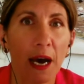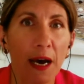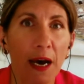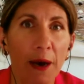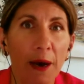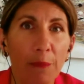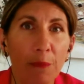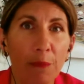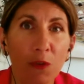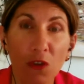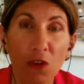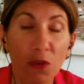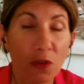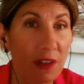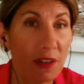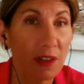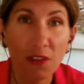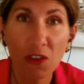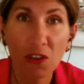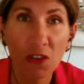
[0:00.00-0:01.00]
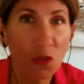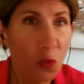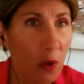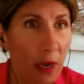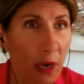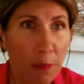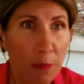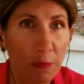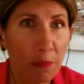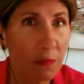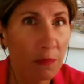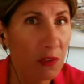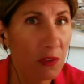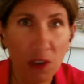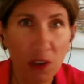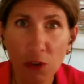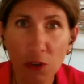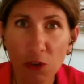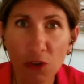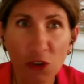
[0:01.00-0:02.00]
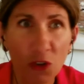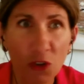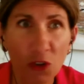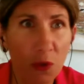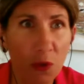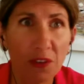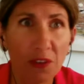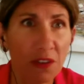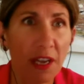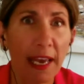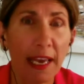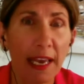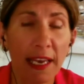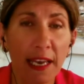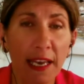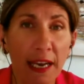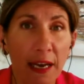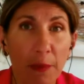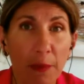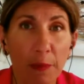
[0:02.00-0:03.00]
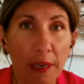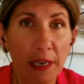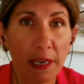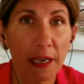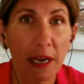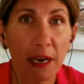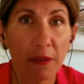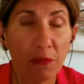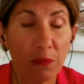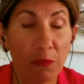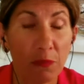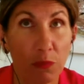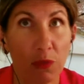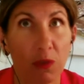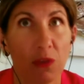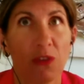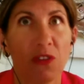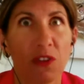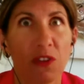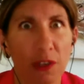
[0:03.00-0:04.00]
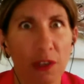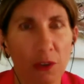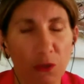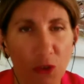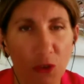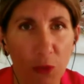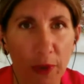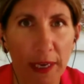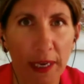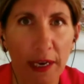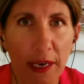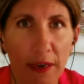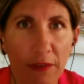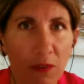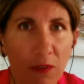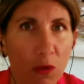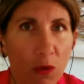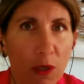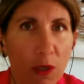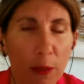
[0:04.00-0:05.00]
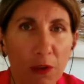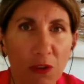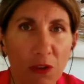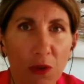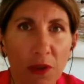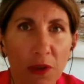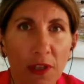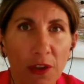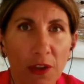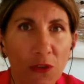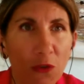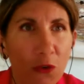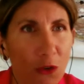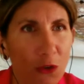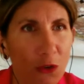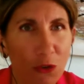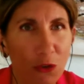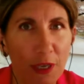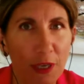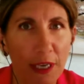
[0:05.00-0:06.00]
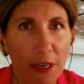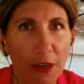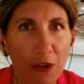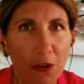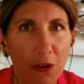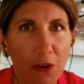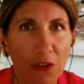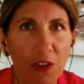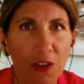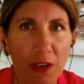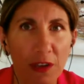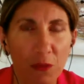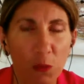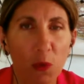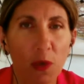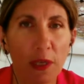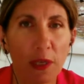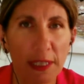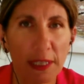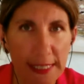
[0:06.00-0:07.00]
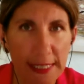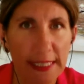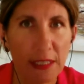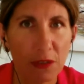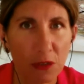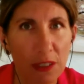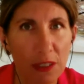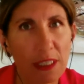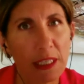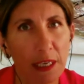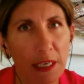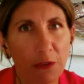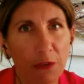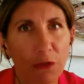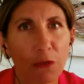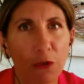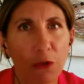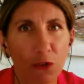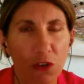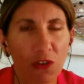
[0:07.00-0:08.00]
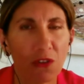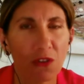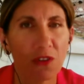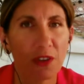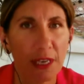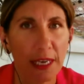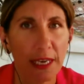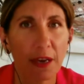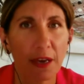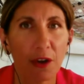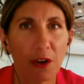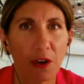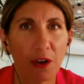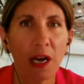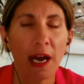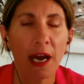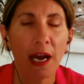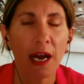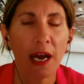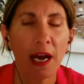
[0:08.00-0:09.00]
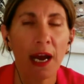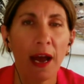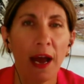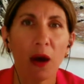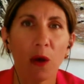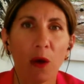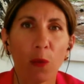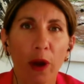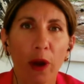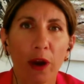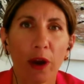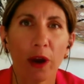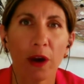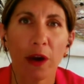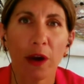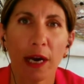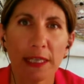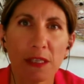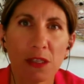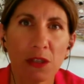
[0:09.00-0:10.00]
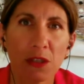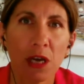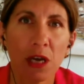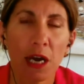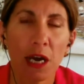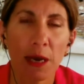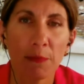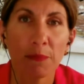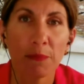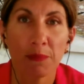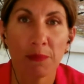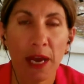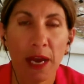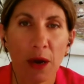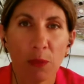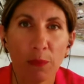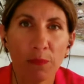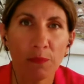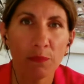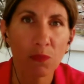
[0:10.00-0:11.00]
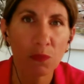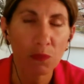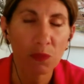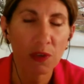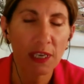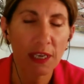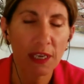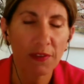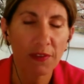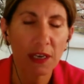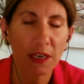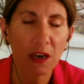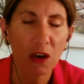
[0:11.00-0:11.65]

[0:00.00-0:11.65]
So this is what I'm still doing today. I mean, I've only been doing this for 2 years, and really seriously for just a year, where I'm now giving